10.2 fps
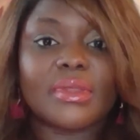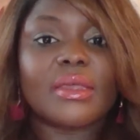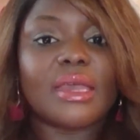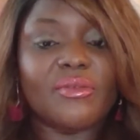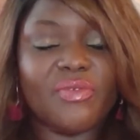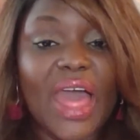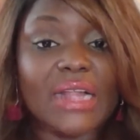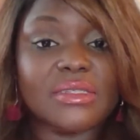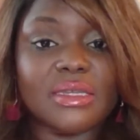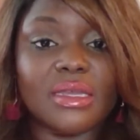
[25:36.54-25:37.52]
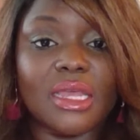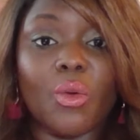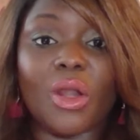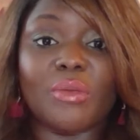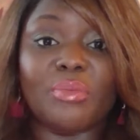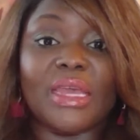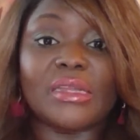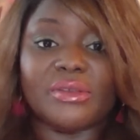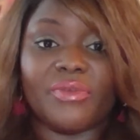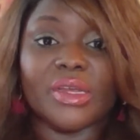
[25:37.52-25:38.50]
In fact, he wanted me
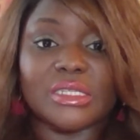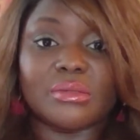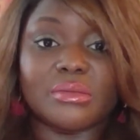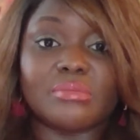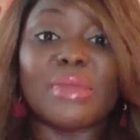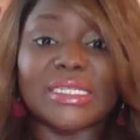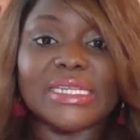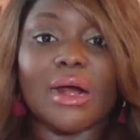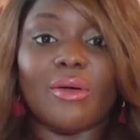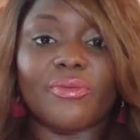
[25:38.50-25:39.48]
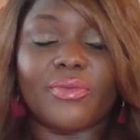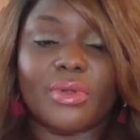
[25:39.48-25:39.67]
to fix myself.